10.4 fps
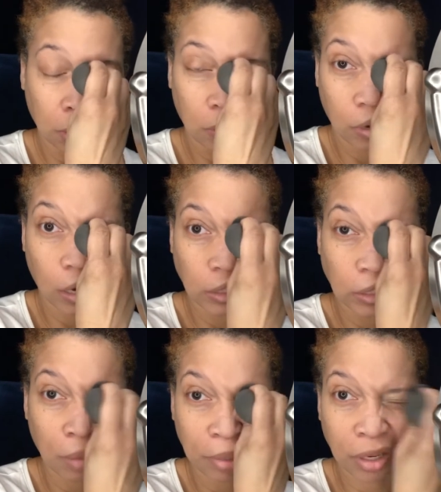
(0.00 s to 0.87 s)
guys,
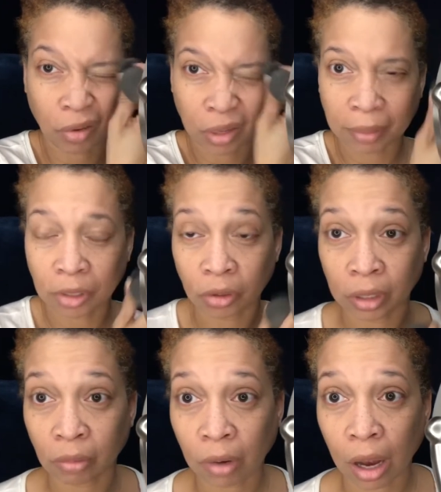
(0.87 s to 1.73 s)
let me know what I'm
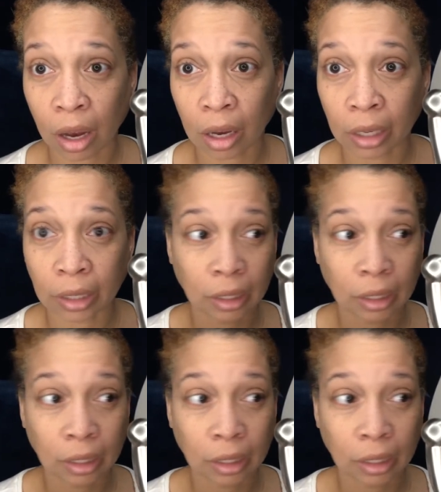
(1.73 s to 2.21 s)
doing wrong.